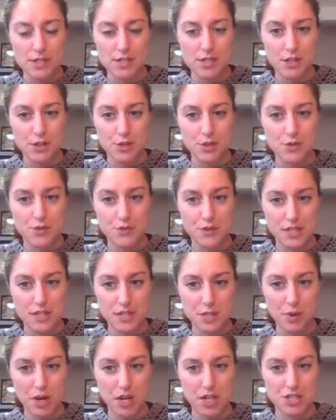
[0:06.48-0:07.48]
want to use for
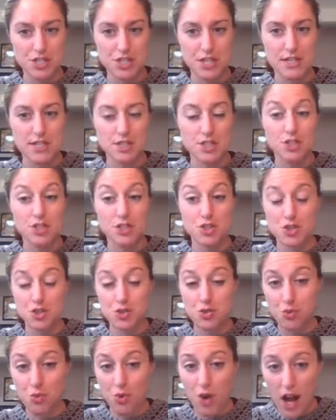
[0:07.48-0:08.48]
this project.
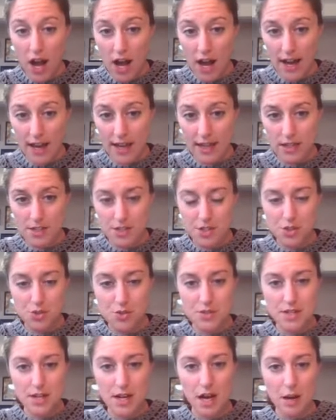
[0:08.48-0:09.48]
Try to
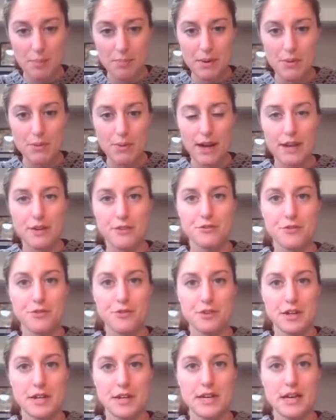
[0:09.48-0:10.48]
use copyright
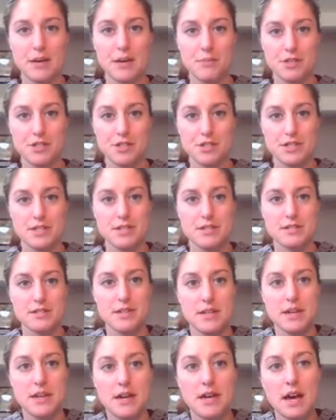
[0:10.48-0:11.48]
free images.
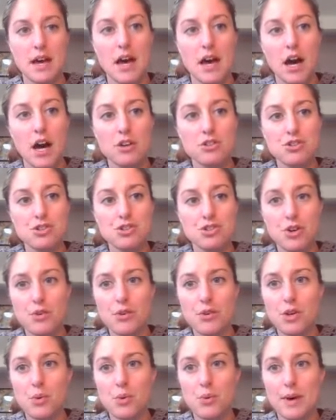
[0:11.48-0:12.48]
I'll
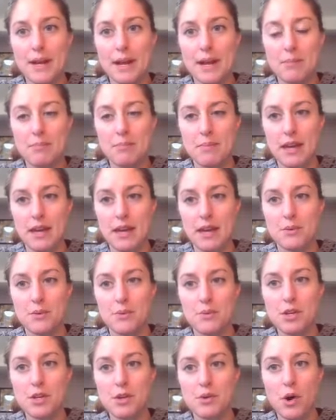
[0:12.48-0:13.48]
show you what I
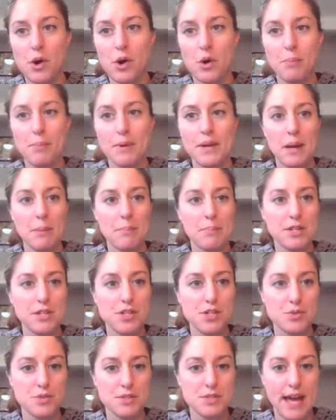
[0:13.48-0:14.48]
mean. When you open up a
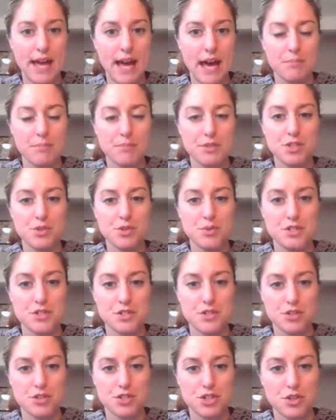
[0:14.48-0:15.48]
new tab to do a
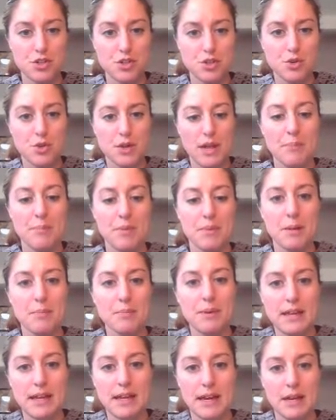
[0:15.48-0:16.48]
search in Google, I'm going to
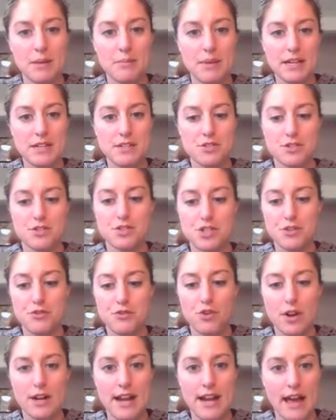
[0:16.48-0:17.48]
begin by
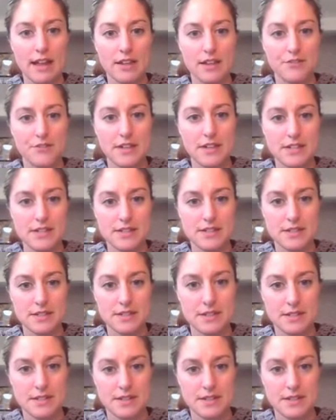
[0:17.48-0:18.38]
searching for an elephant.